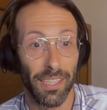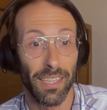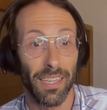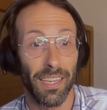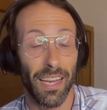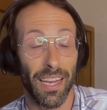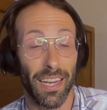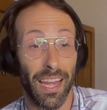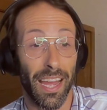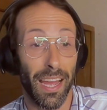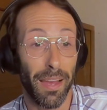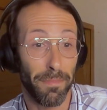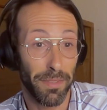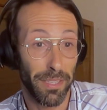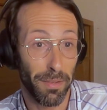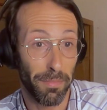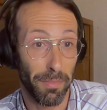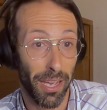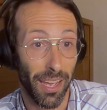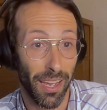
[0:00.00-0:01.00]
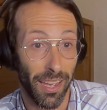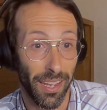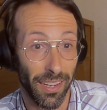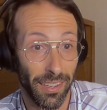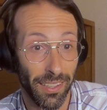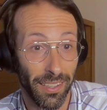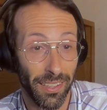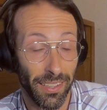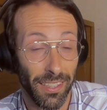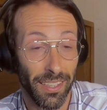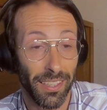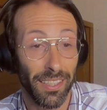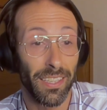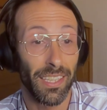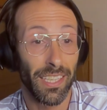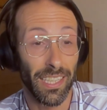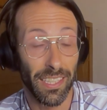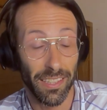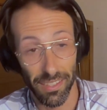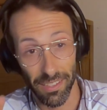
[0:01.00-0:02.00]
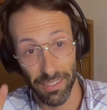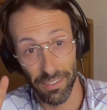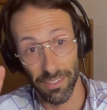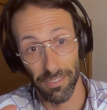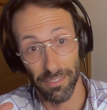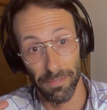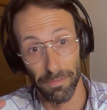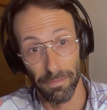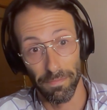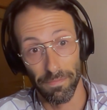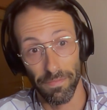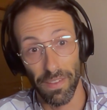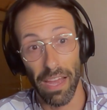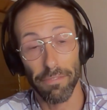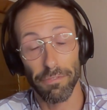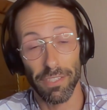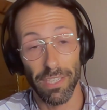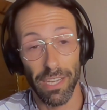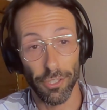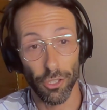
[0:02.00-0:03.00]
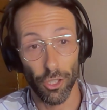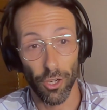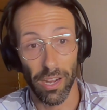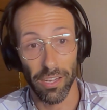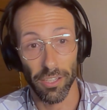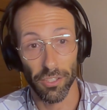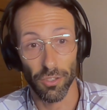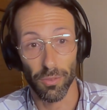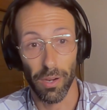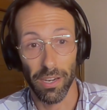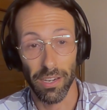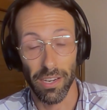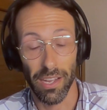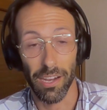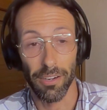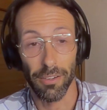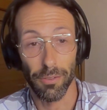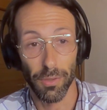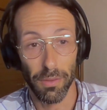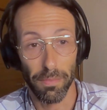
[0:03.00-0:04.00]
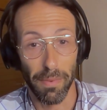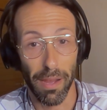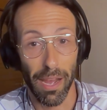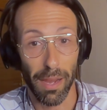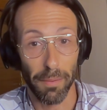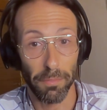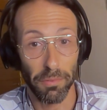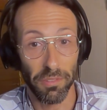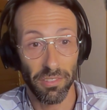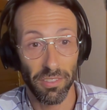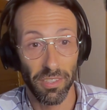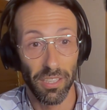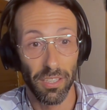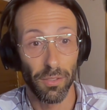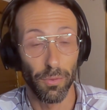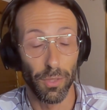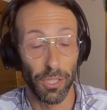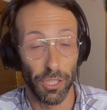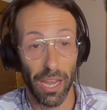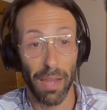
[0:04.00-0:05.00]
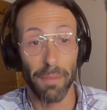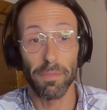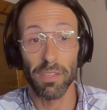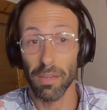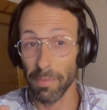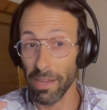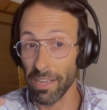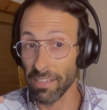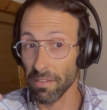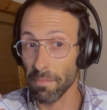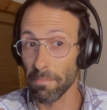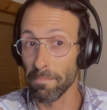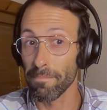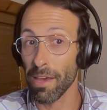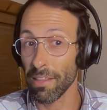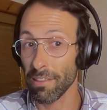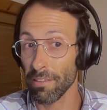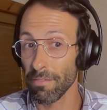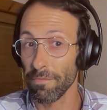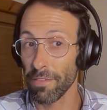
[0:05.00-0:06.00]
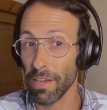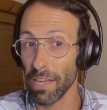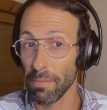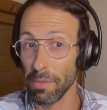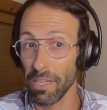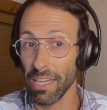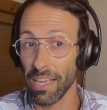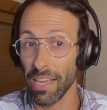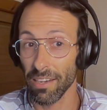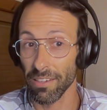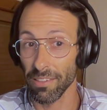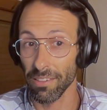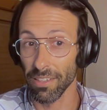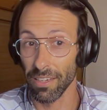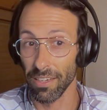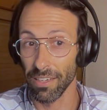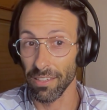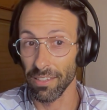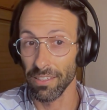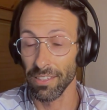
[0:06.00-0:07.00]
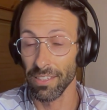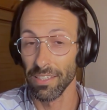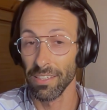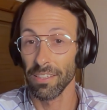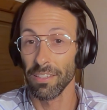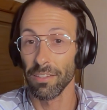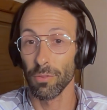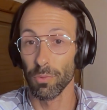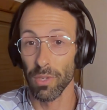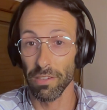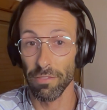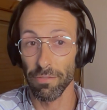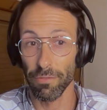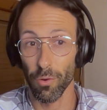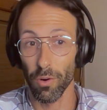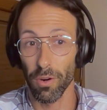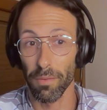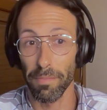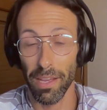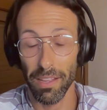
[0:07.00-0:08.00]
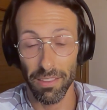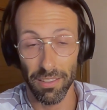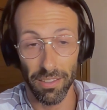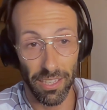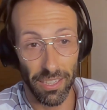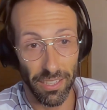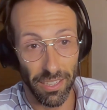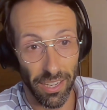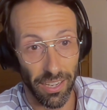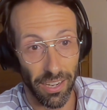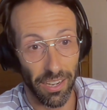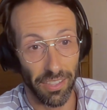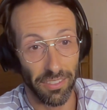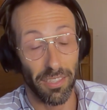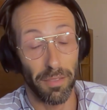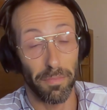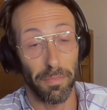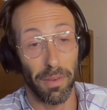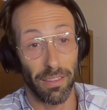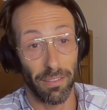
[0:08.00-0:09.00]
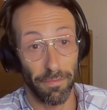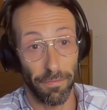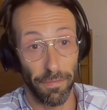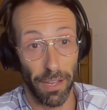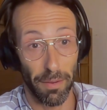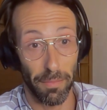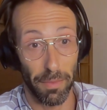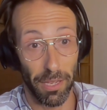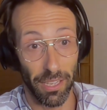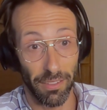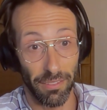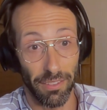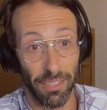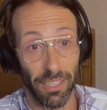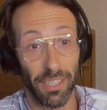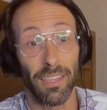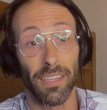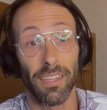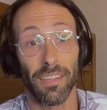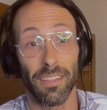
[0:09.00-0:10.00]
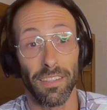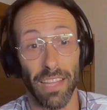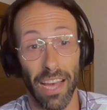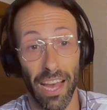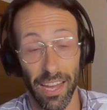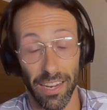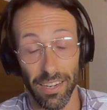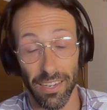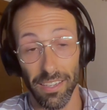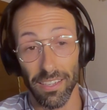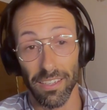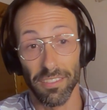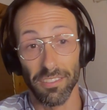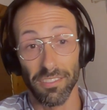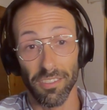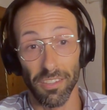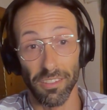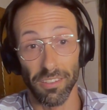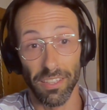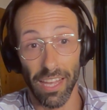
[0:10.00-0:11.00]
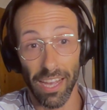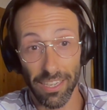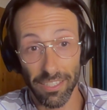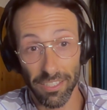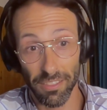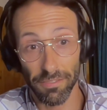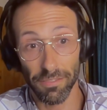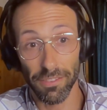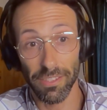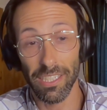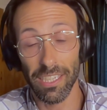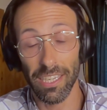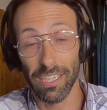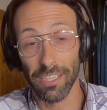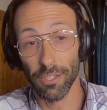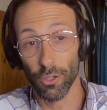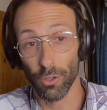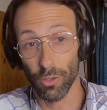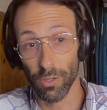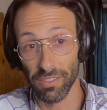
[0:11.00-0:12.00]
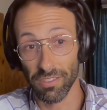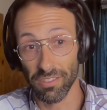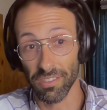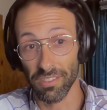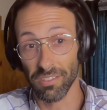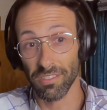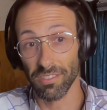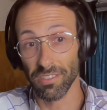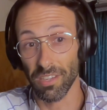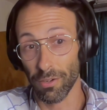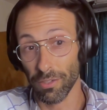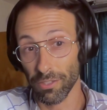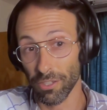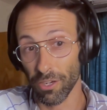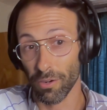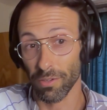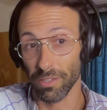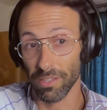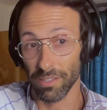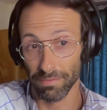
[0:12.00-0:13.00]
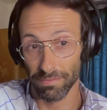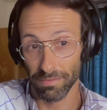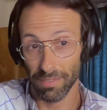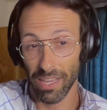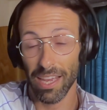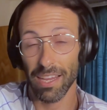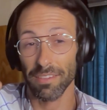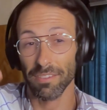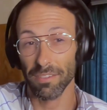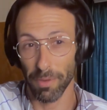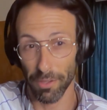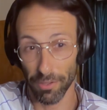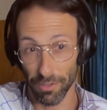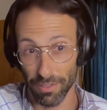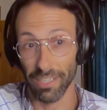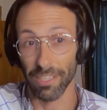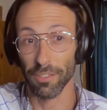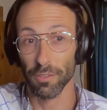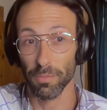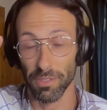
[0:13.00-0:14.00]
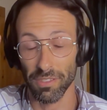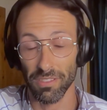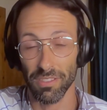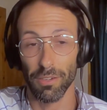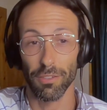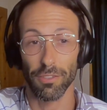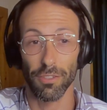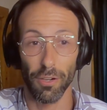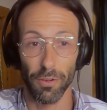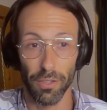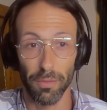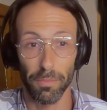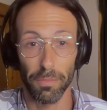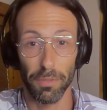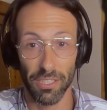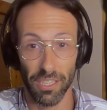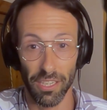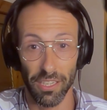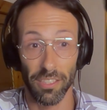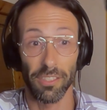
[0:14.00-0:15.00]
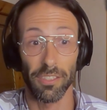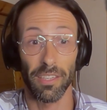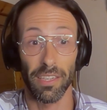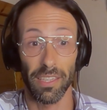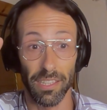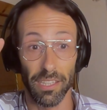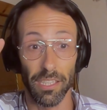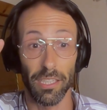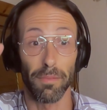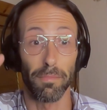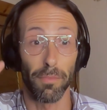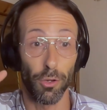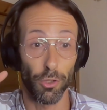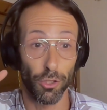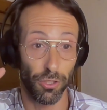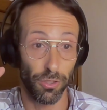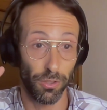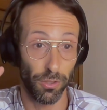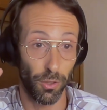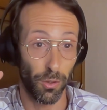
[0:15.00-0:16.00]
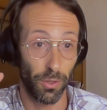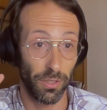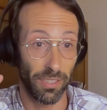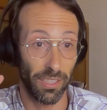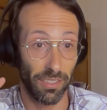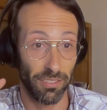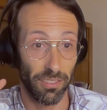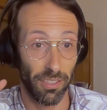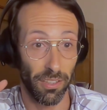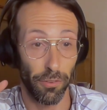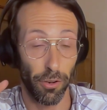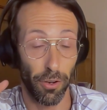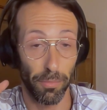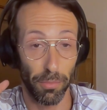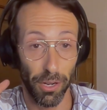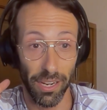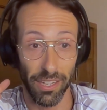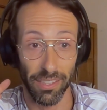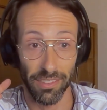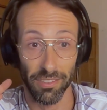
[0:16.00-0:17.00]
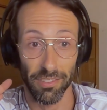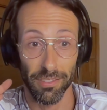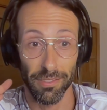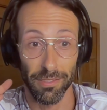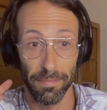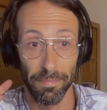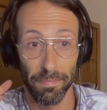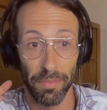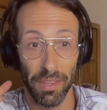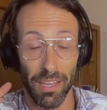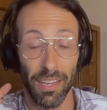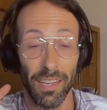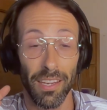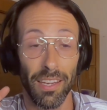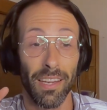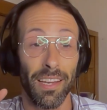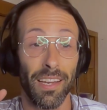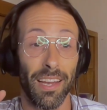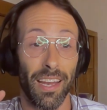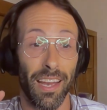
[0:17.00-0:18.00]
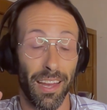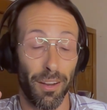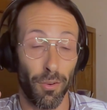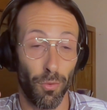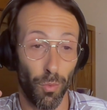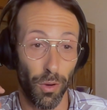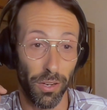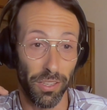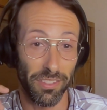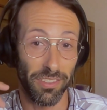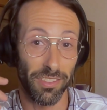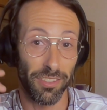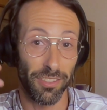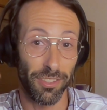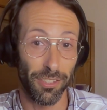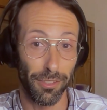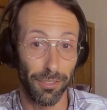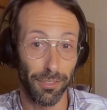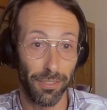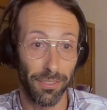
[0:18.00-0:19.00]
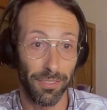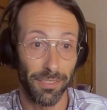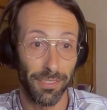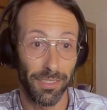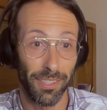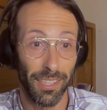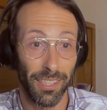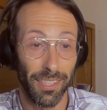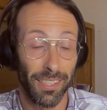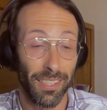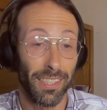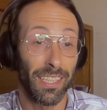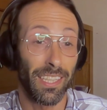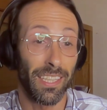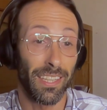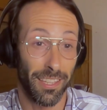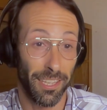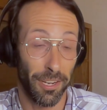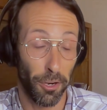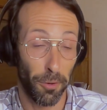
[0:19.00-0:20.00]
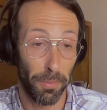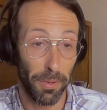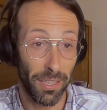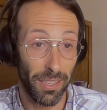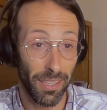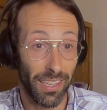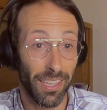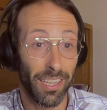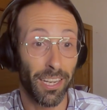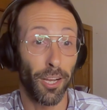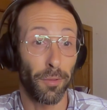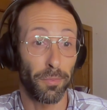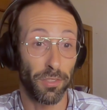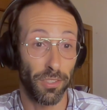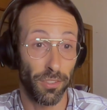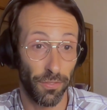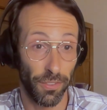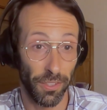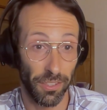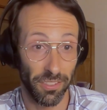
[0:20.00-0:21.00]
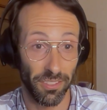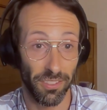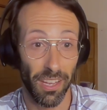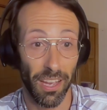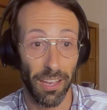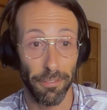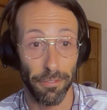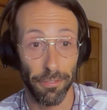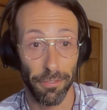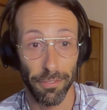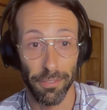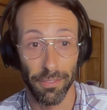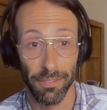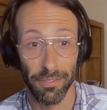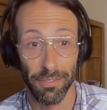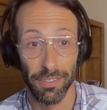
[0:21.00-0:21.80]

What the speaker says: And MDMA in the FDA trials right now with MAPS, which MDMA is a methamphetamine analog, 3,4-methylene dioxymethamphetamine, that selectively increases serotonin and some other things, but serotonin in particular, in the emotional cortex of our brains. And what does it do? In therapy, it helps us feel safe.